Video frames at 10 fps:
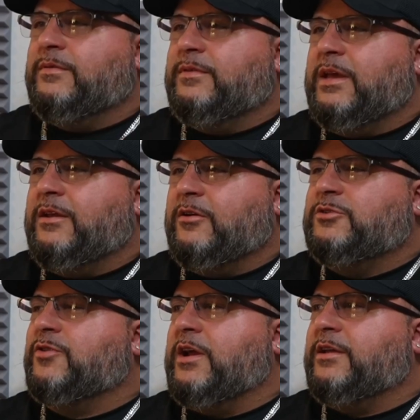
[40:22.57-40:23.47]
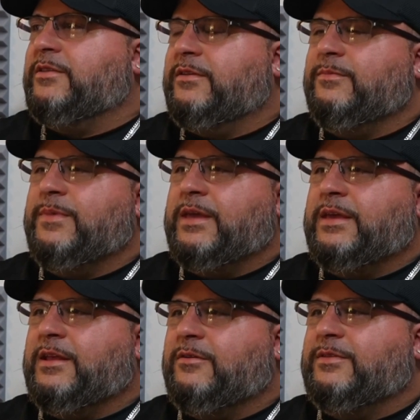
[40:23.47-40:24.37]
that are trying to make
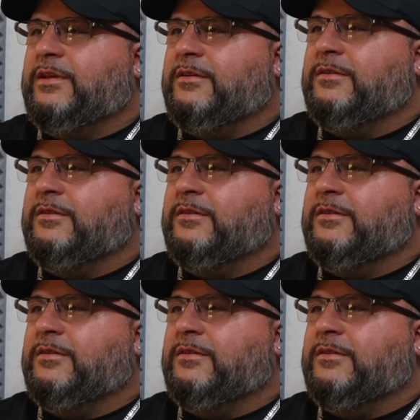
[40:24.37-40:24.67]
it out there.